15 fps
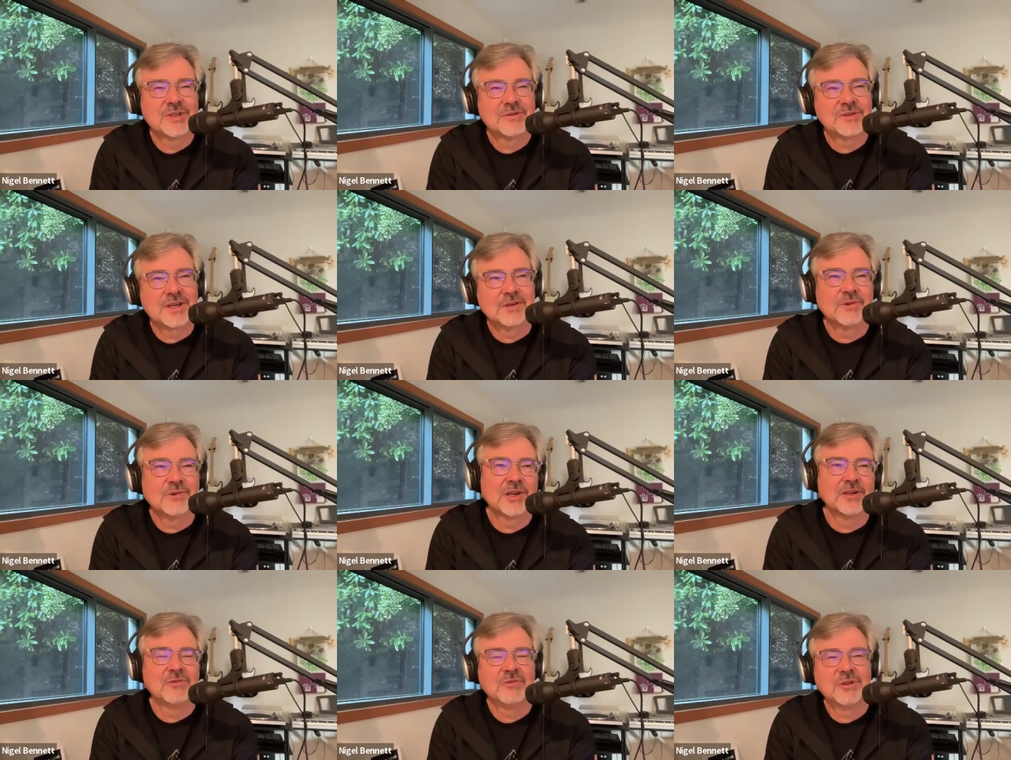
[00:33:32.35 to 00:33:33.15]
It was like, what
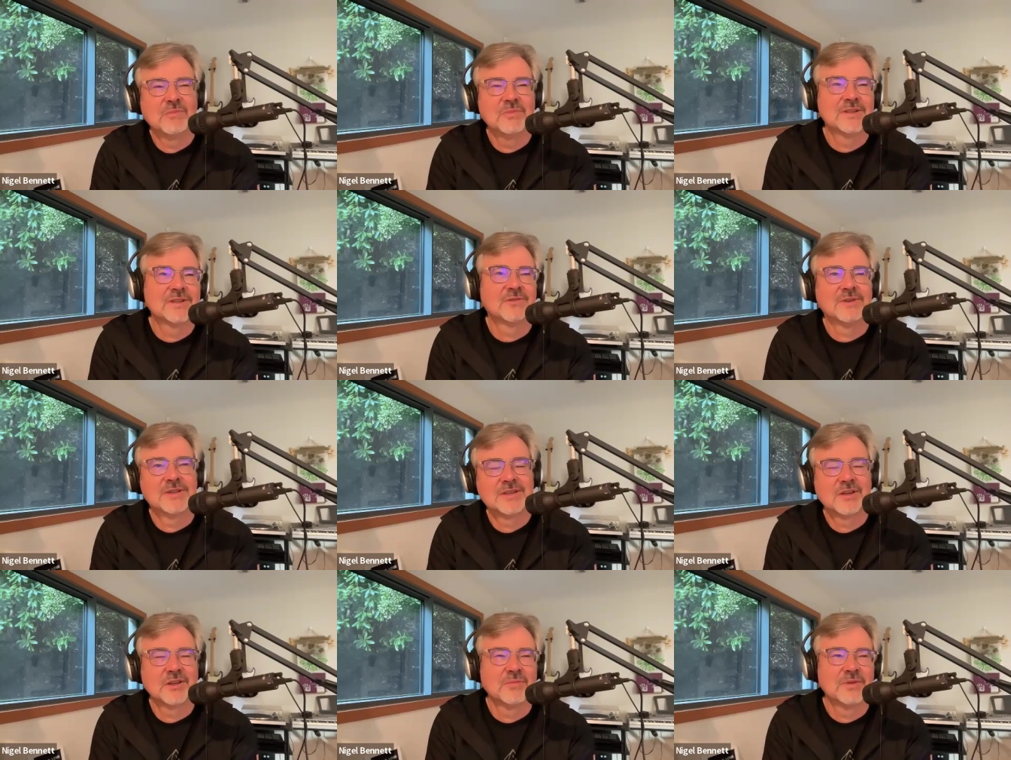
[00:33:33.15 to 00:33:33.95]
do I do with the business? Do I
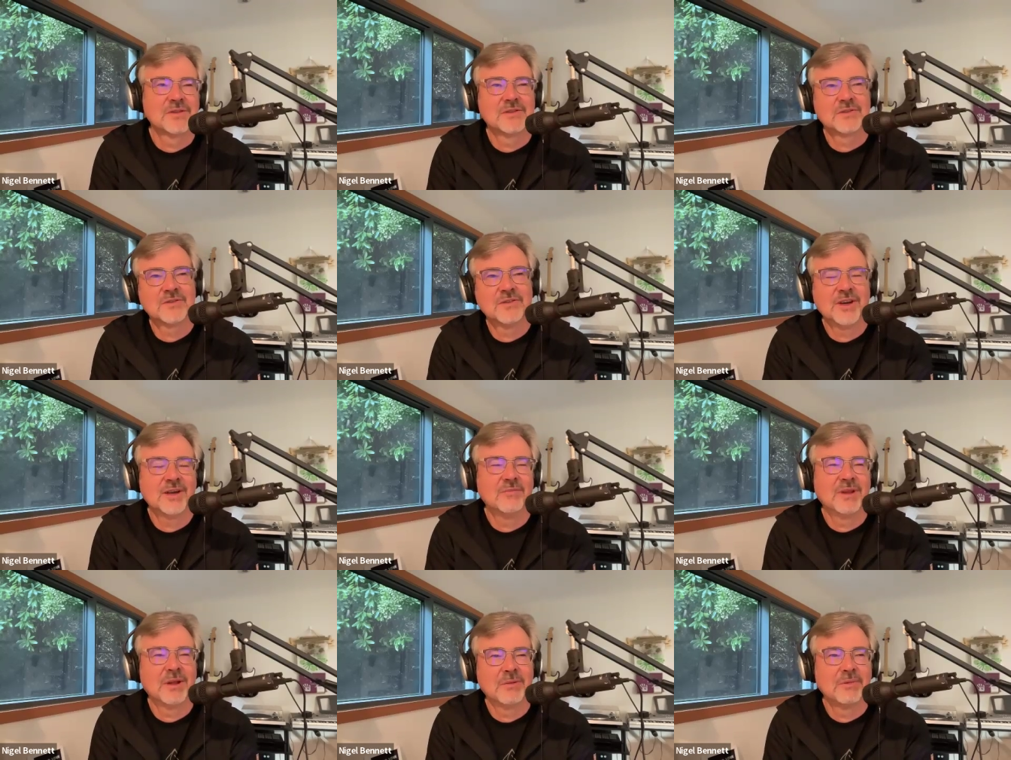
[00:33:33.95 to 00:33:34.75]
sell the business or
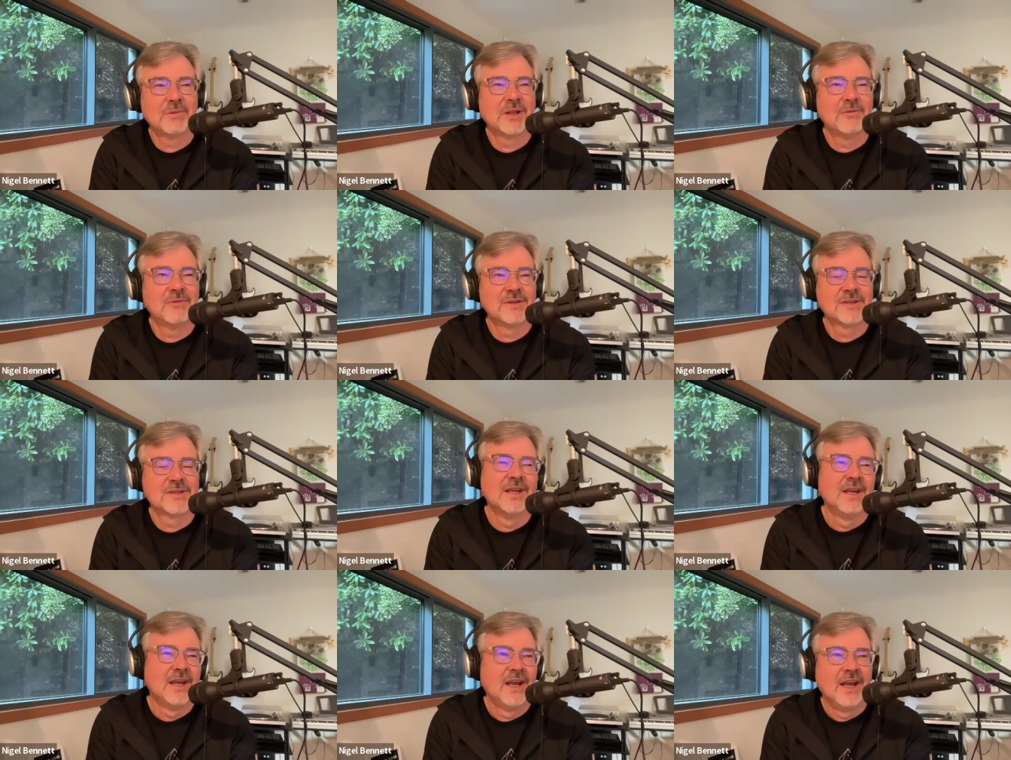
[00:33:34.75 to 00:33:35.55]
not? Blah blah blah. It was
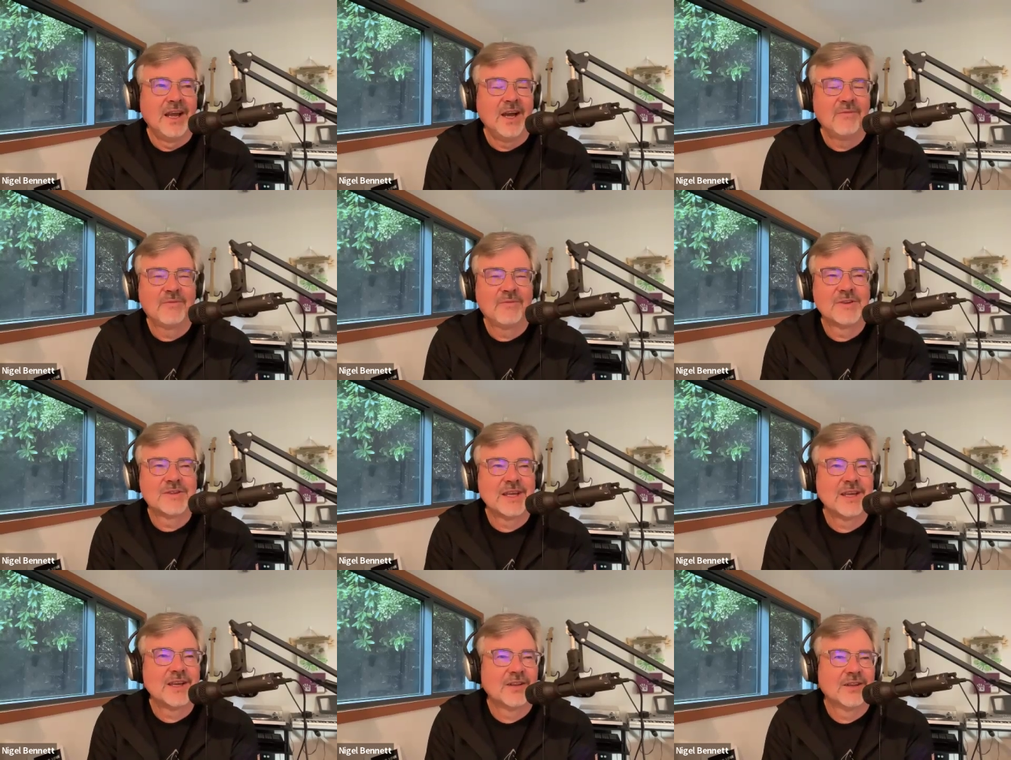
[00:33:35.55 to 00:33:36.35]
up for
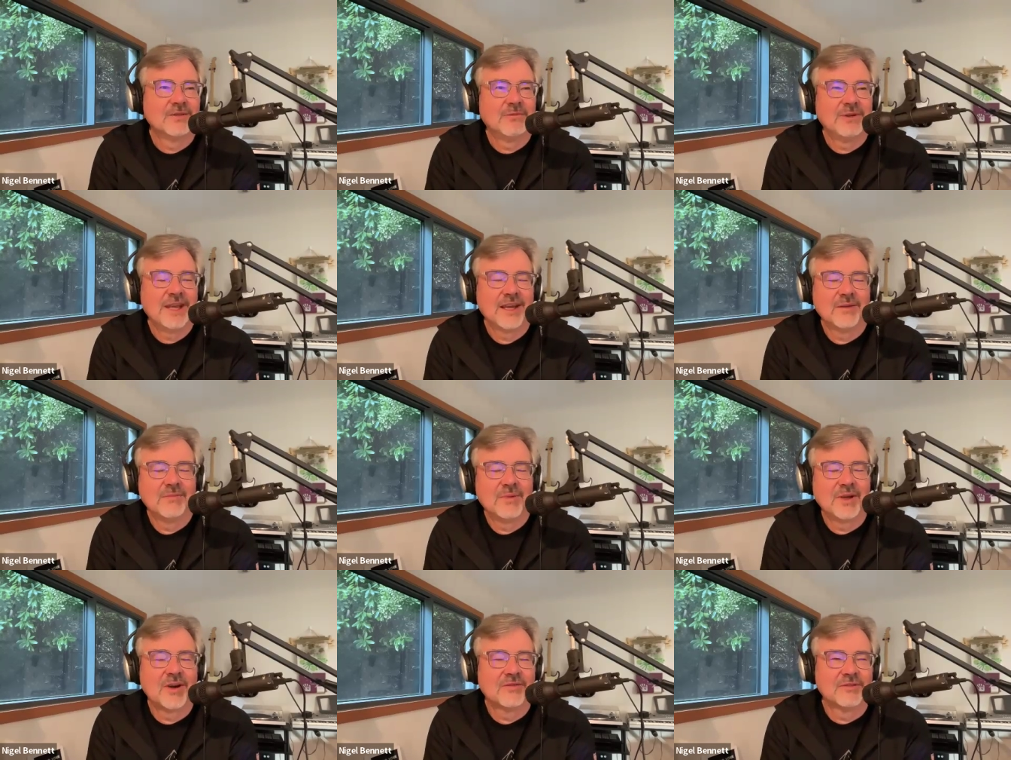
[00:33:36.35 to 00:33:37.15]
sale, and we had a
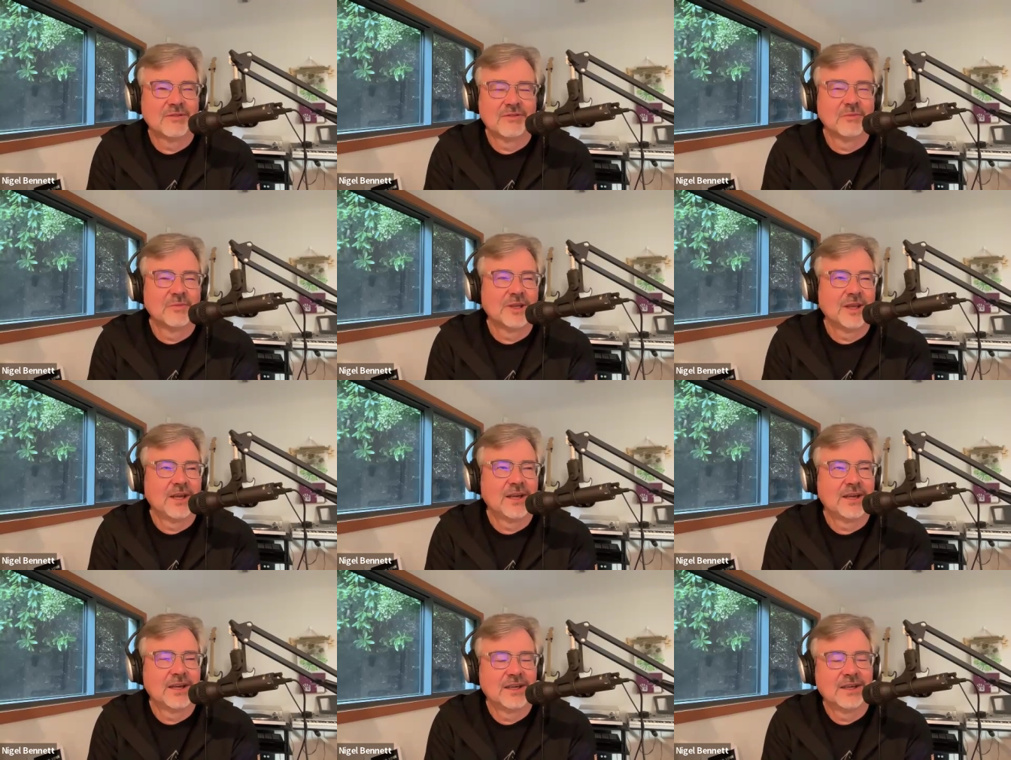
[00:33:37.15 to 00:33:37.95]
big offer from
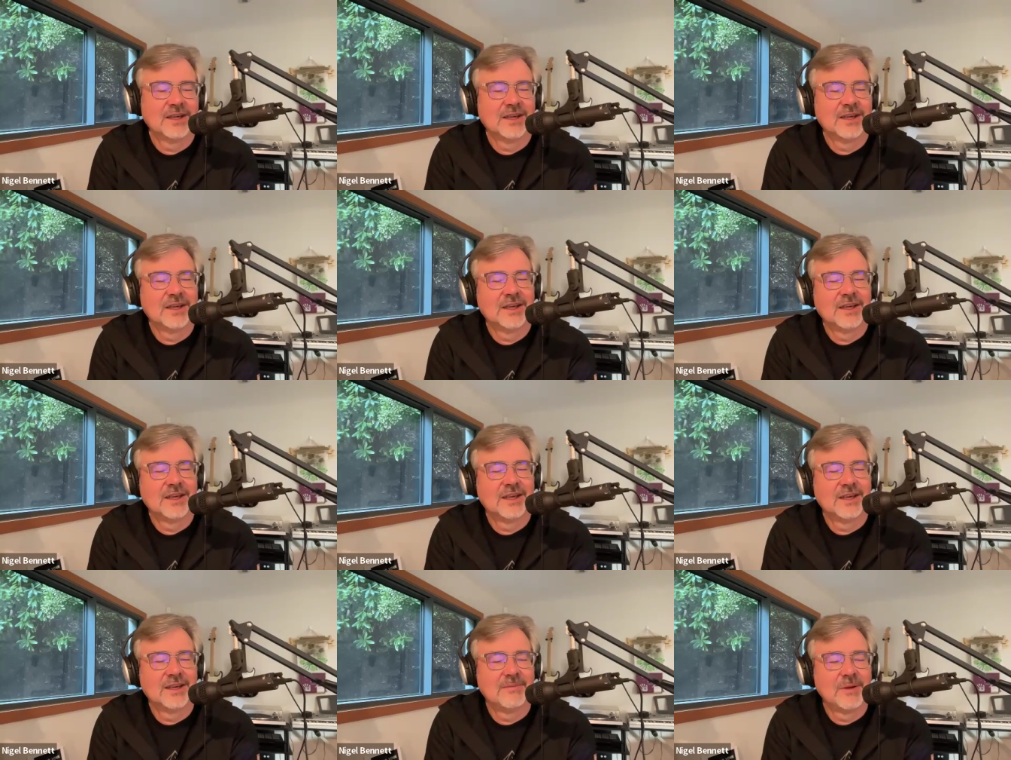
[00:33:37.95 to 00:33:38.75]

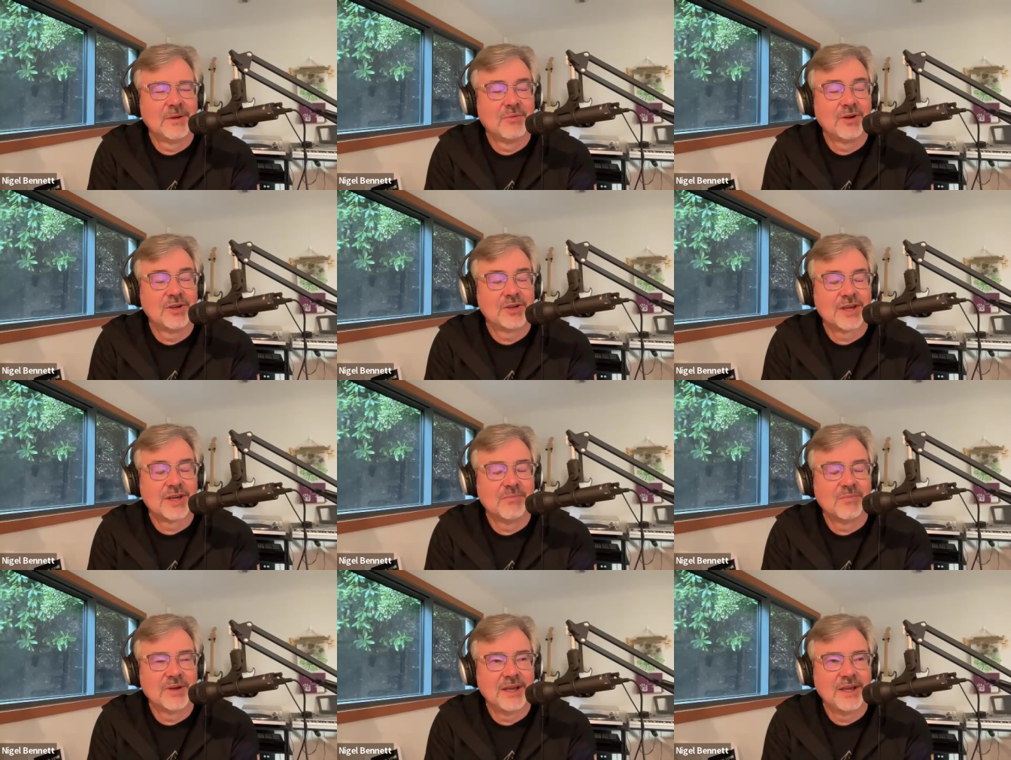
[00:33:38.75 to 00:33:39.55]
a British
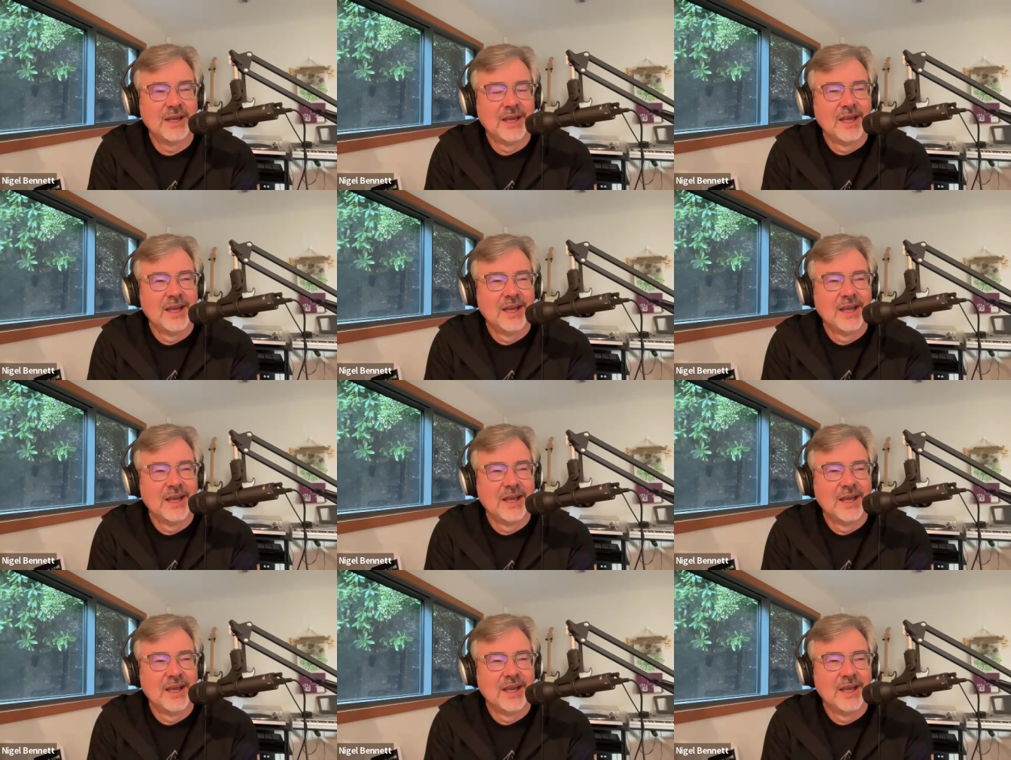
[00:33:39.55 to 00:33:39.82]
company.